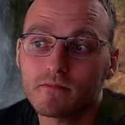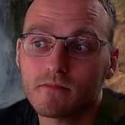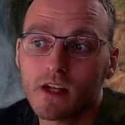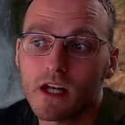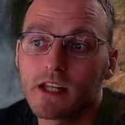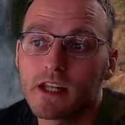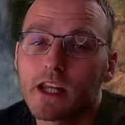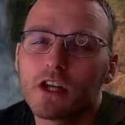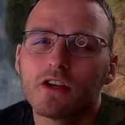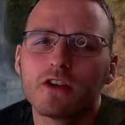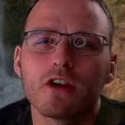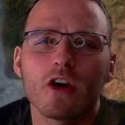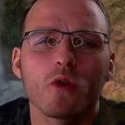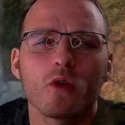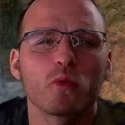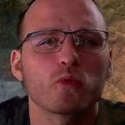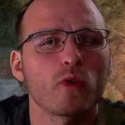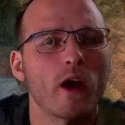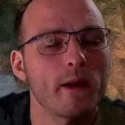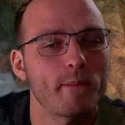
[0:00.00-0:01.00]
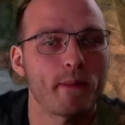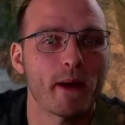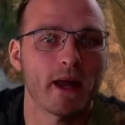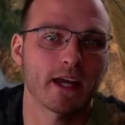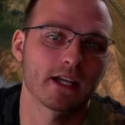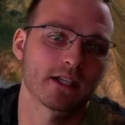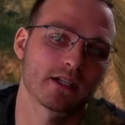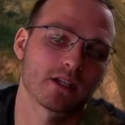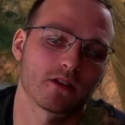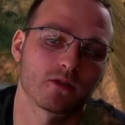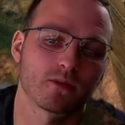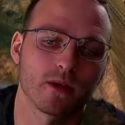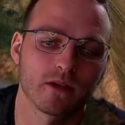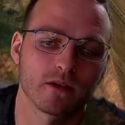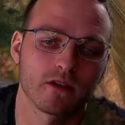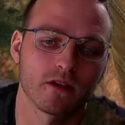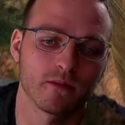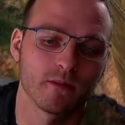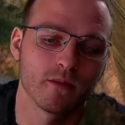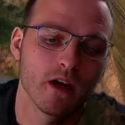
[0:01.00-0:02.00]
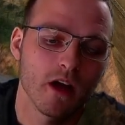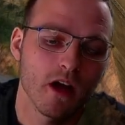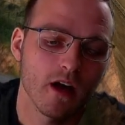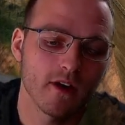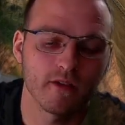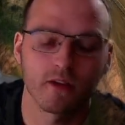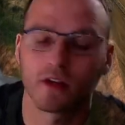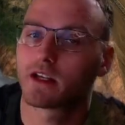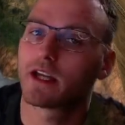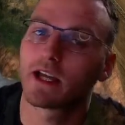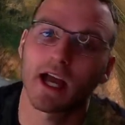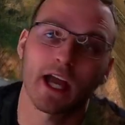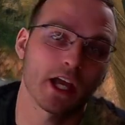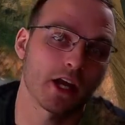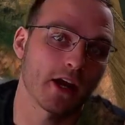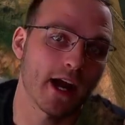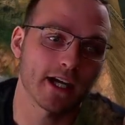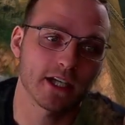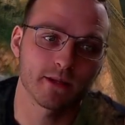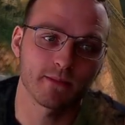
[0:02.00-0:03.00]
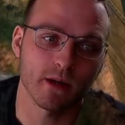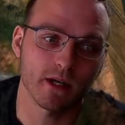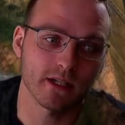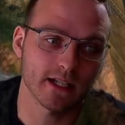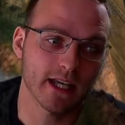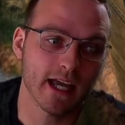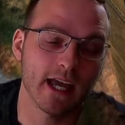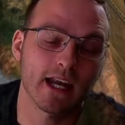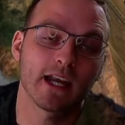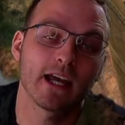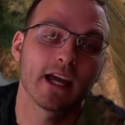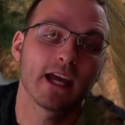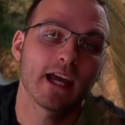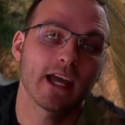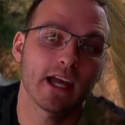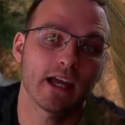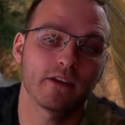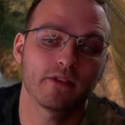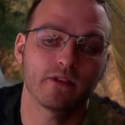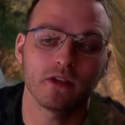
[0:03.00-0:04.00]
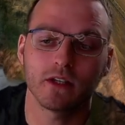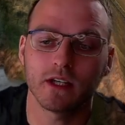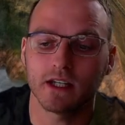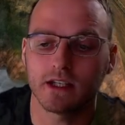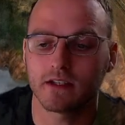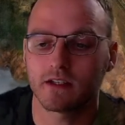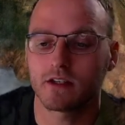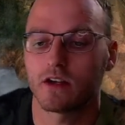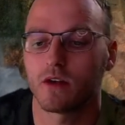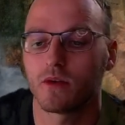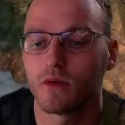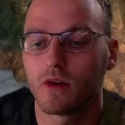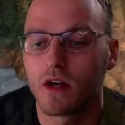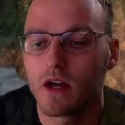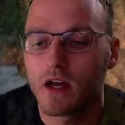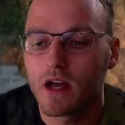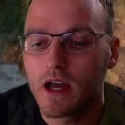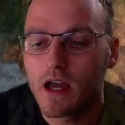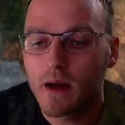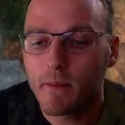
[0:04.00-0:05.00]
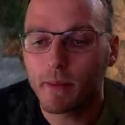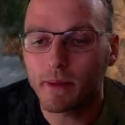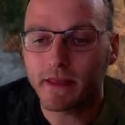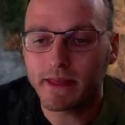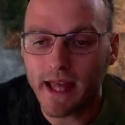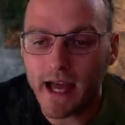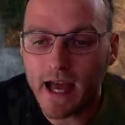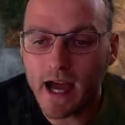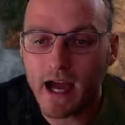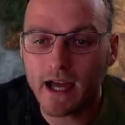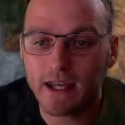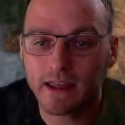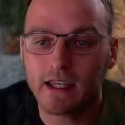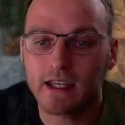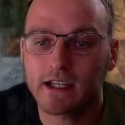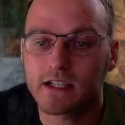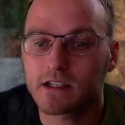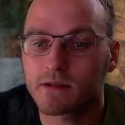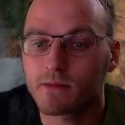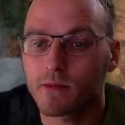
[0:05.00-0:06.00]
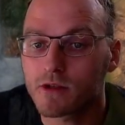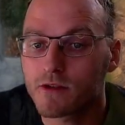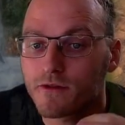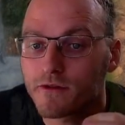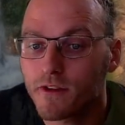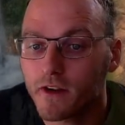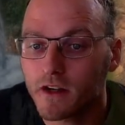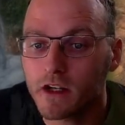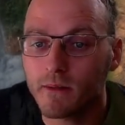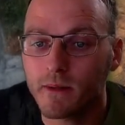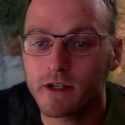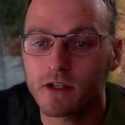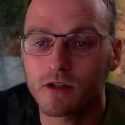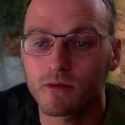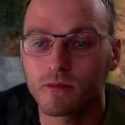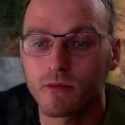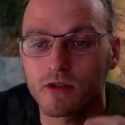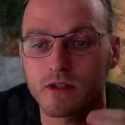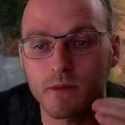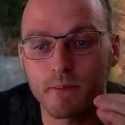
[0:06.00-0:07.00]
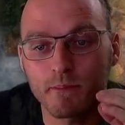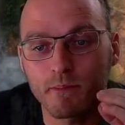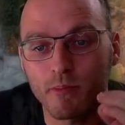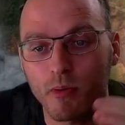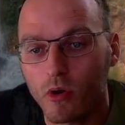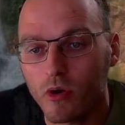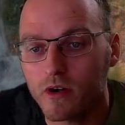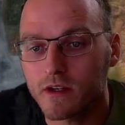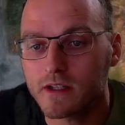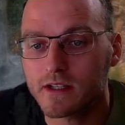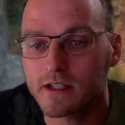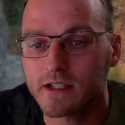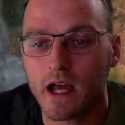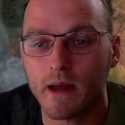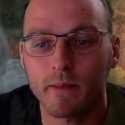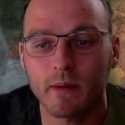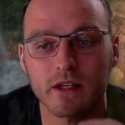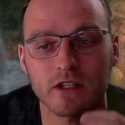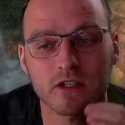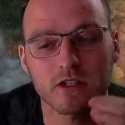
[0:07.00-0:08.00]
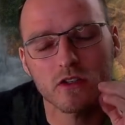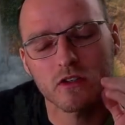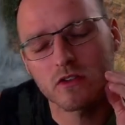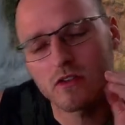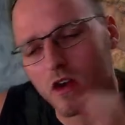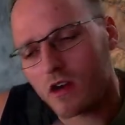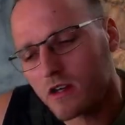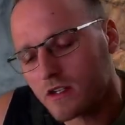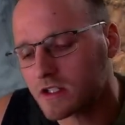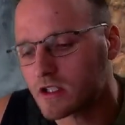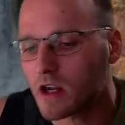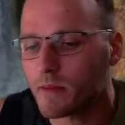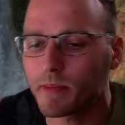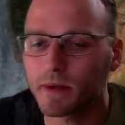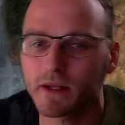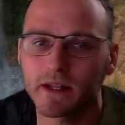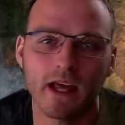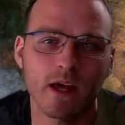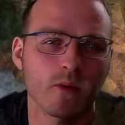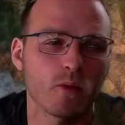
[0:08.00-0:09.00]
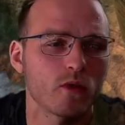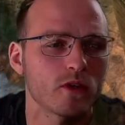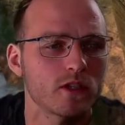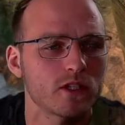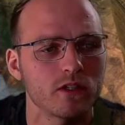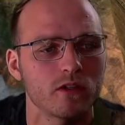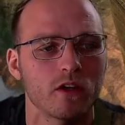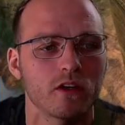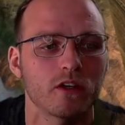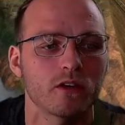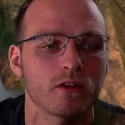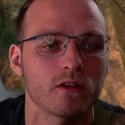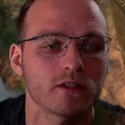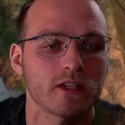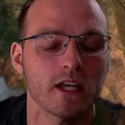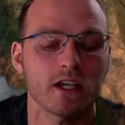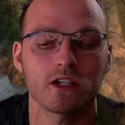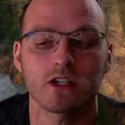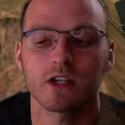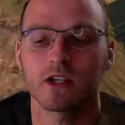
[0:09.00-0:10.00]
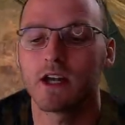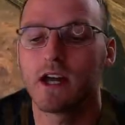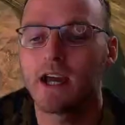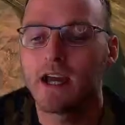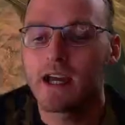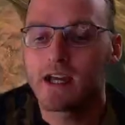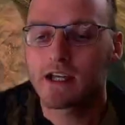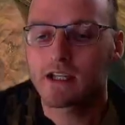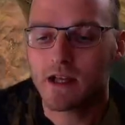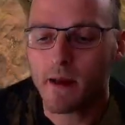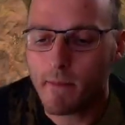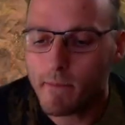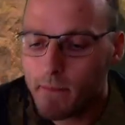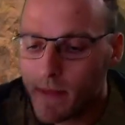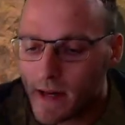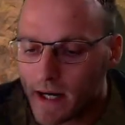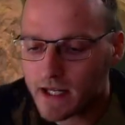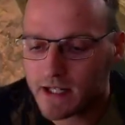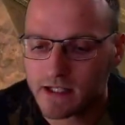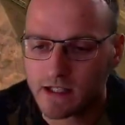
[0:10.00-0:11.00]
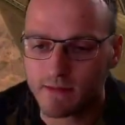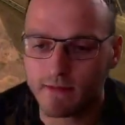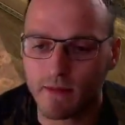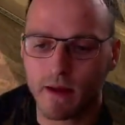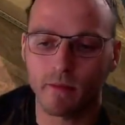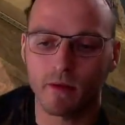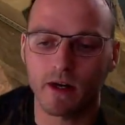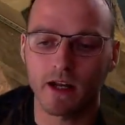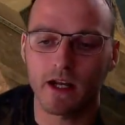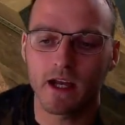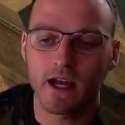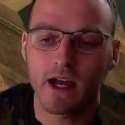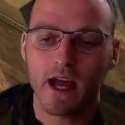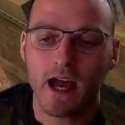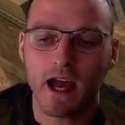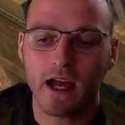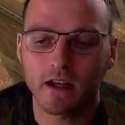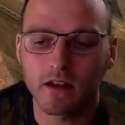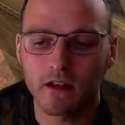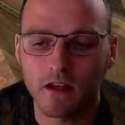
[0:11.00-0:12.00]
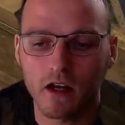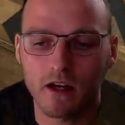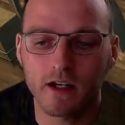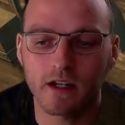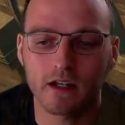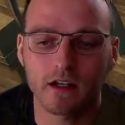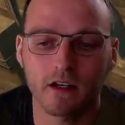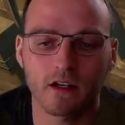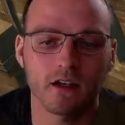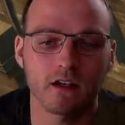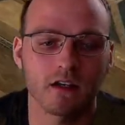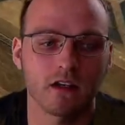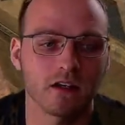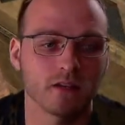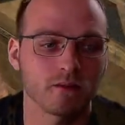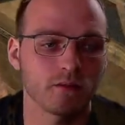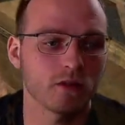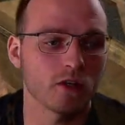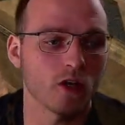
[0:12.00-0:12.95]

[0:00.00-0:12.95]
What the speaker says: And then you can go right back into the rhythm of looking at your action bars again if you need to. But that, I think, is the most fundamental, most important step, is not stopping there once you know your rotation. It's committing it to memory and learning the,